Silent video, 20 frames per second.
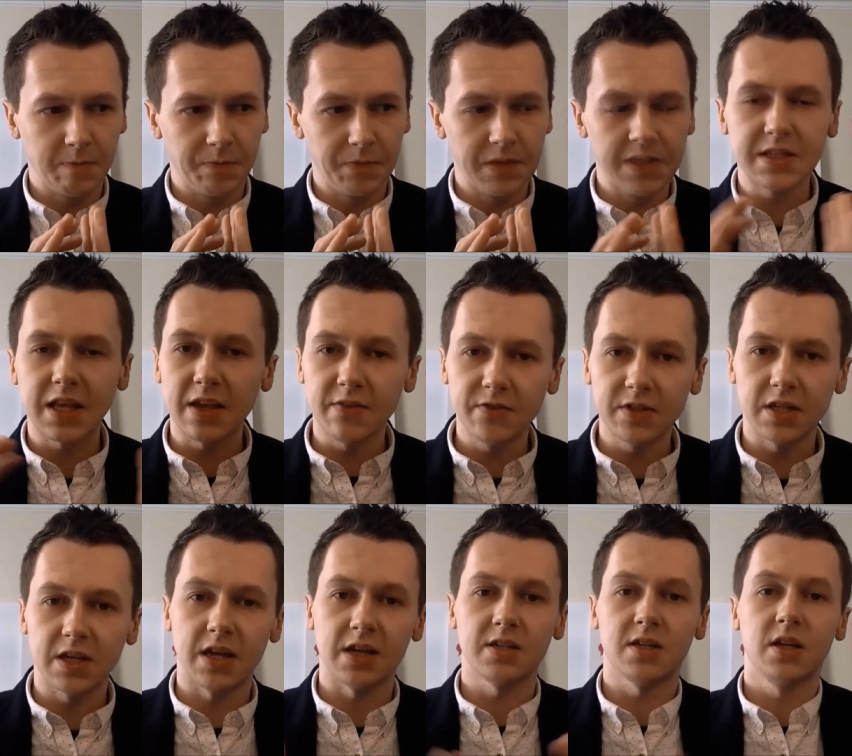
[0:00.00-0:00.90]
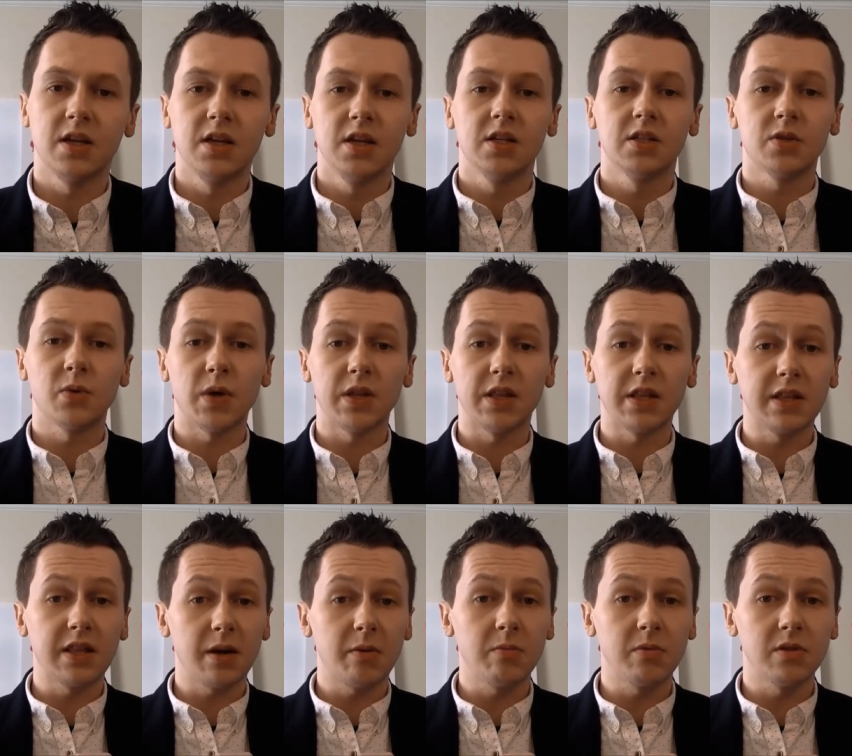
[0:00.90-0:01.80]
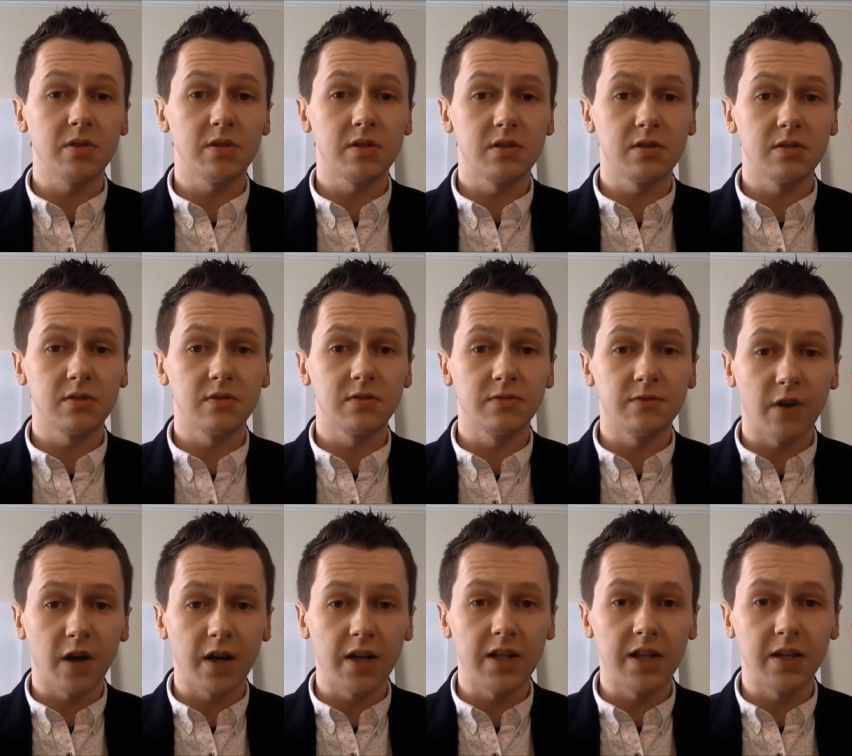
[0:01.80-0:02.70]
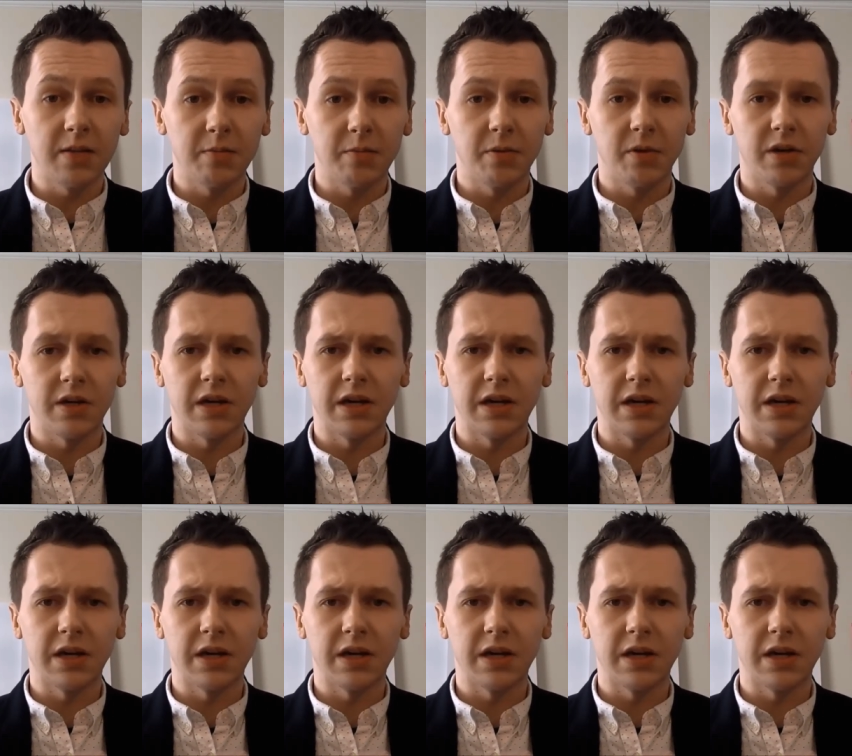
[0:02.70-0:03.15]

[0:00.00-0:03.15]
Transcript: safety net. So I think that was vitally important.